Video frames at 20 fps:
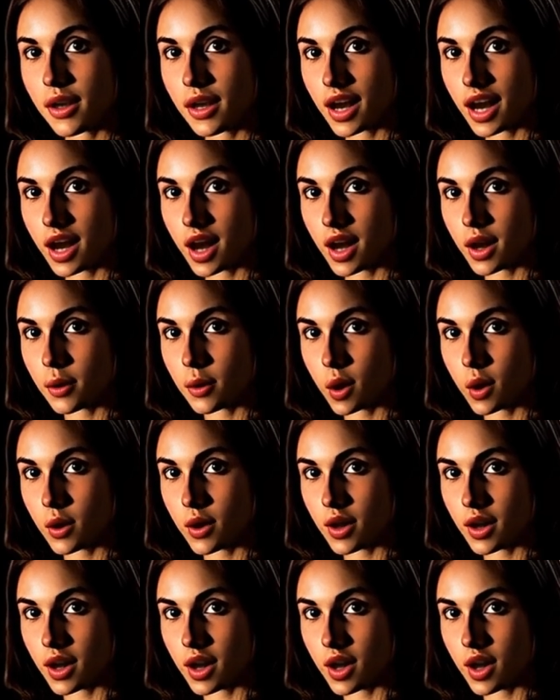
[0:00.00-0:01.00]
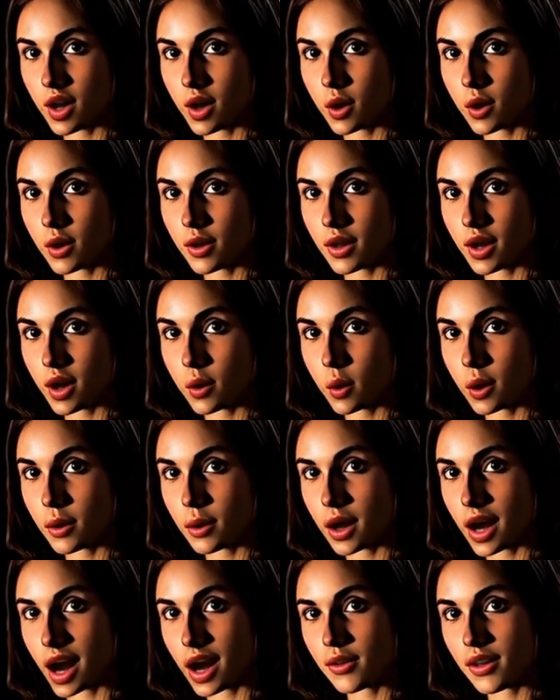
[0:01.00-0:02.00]
Legal abortion ensures that
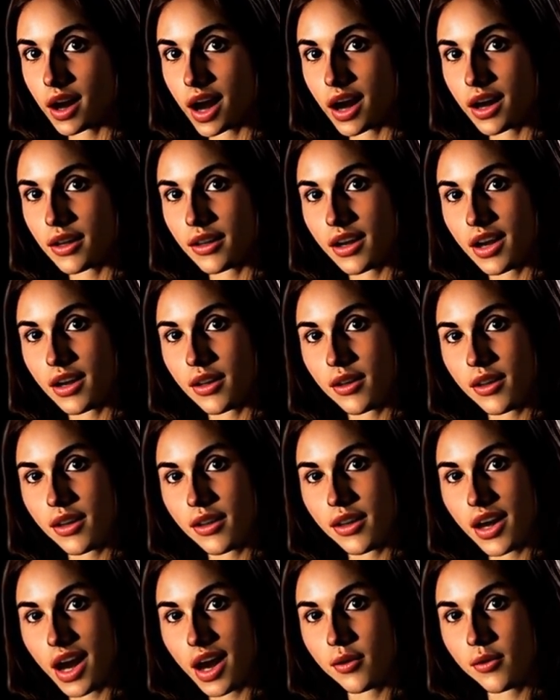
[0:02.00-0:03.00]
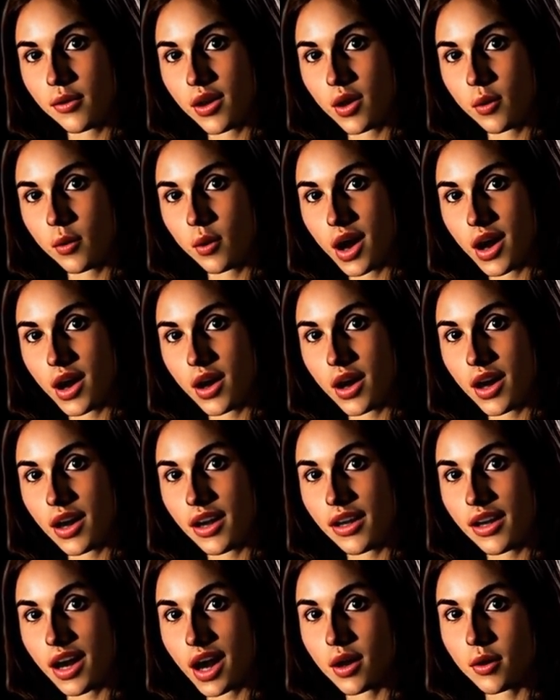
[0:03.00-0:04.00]
women have access to safe and
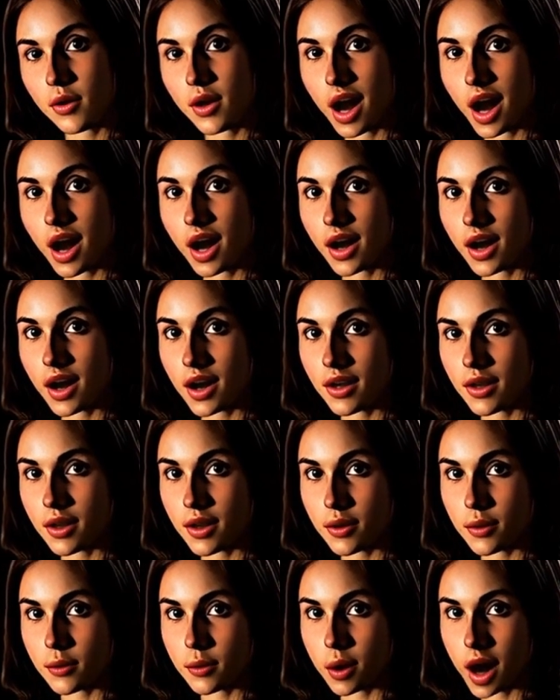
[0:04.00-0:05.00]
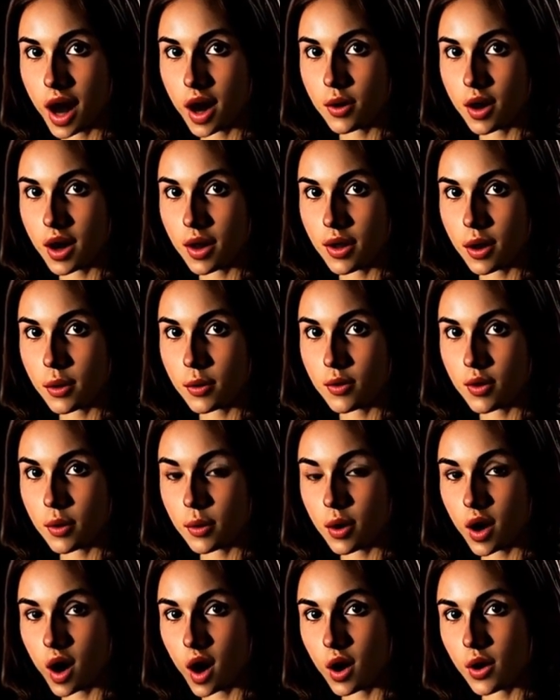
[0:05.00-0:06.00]
regulated healthcare, sparing them
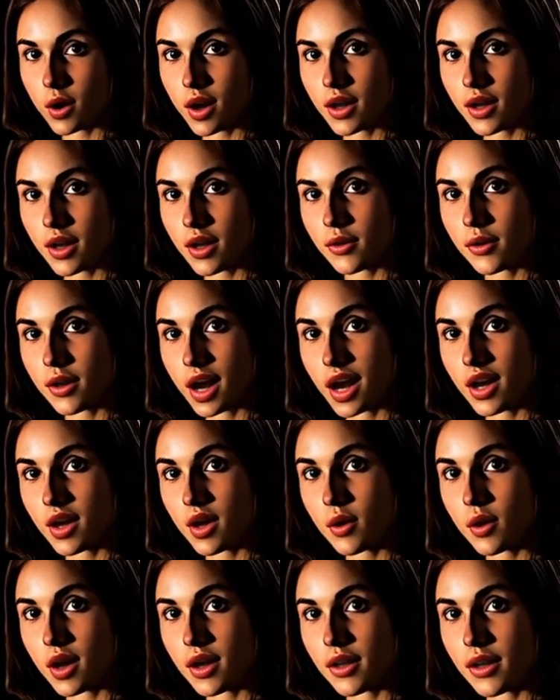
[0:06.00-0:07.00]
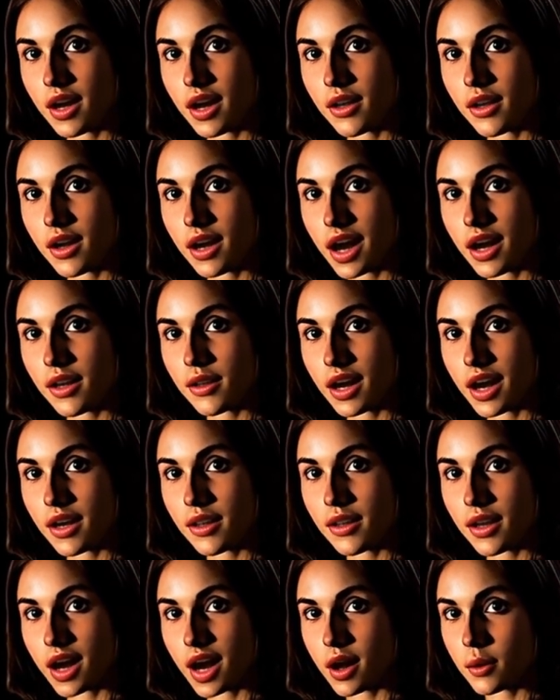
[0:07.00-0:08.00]
from the horrors of dangerous and
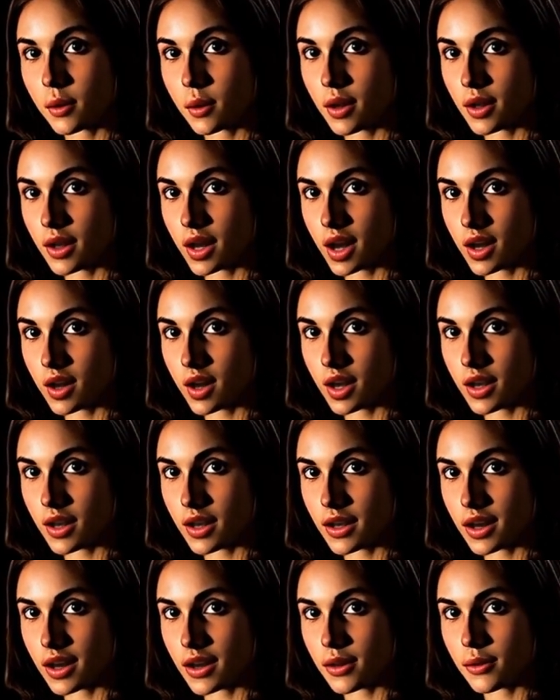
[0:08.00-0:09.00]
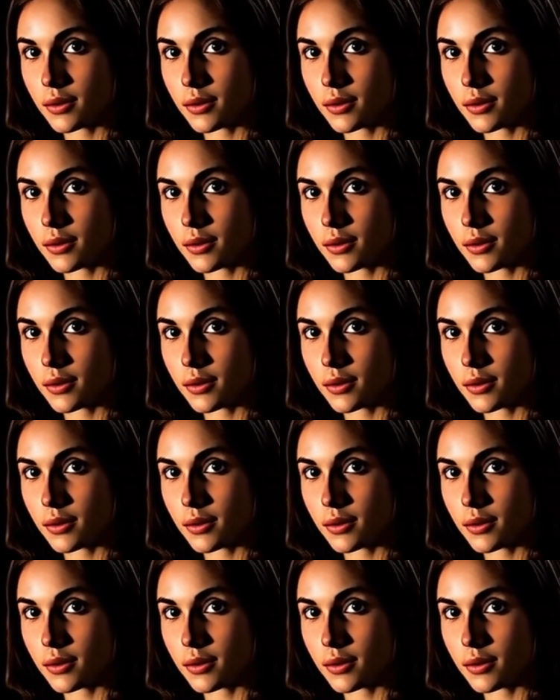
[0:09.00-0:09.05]
clandestine procedures.